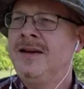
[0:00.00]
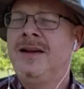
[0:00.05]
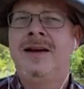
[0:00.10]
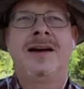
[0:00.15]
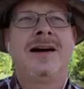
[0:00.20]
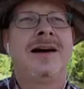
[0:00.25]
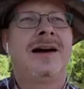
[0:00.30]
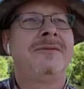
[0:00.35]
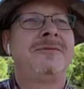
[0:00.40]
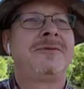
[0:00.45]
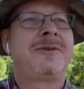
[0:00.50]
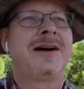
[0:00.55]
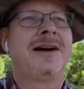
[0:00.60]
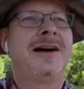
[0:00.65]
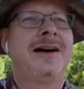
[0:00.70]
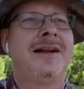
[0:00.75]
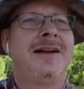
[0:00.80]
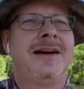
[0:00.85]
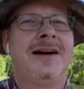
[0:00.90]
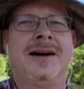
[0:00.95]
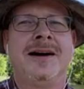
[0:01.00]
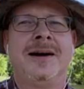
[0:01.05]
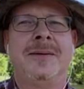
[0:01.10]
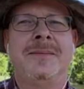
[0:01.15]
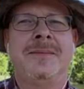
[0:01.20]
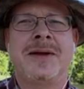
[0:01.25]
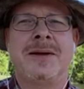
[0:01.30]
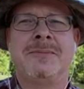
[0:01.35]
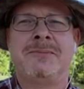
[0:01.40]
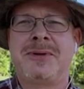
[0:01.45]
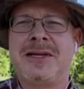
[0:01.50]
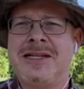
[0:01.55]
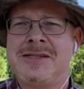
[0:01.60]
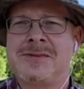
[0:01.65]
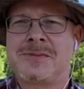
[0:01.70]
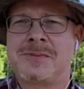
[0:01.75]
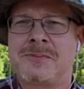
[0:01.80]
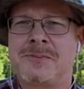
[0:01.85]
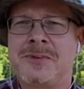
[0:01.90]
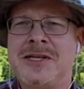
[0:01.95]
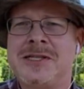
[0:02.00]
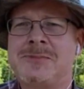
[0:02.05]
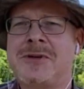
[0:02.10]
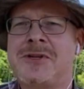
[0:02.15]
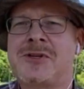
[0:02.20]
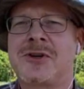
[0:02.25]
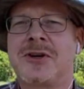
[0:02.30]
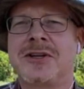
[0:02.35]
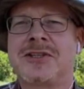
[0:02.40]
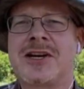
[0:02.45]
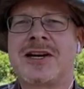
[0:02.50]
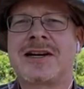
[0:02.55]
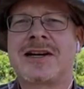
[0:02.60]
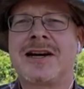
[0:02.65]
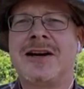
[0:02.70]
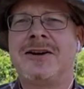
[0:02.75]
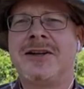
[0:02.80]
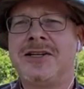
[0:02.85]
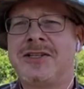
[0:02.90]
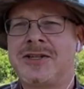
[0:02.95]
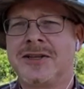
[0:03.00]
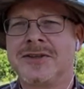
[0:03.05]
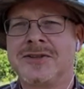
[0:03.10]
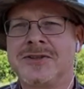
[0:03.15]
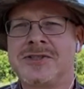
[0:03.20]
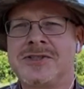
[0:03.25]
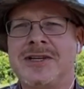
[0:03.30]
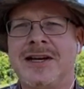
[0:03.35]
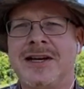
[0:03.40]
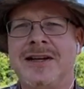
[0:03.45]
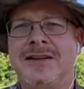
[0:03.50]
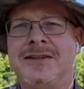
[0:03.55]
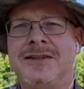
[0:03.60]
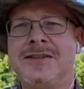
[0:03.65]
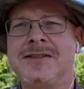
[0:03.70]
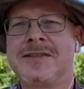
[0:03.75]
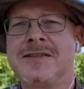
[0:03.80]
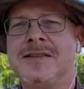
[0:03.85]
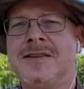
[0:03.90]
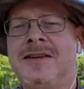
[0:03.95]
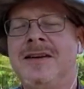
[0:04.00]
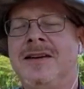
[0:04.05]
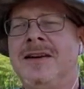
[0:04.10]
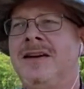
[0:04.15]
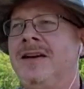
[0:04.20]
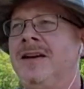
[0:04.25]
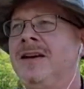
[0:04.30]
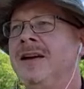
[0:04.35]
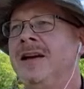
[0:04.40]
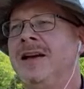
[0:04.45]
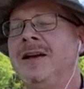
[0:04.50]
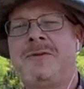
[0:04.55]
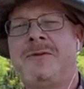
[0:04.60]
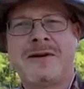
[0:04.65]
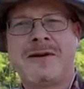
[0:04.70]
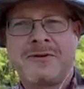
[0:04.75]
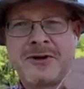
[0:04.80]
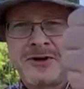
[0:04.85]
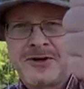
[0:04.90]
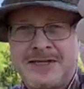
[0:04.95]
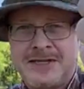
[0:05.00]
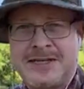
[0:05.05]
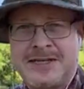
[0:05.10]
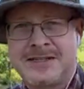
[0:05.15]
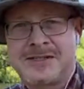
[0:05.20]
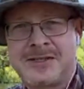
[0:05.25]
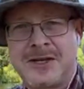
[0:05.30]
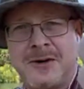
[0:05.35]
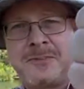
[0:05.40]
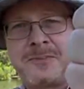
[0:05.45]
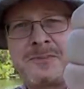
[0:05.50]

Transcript: I've got, and please be sure to check out each other's channels. And if you haven't already done so,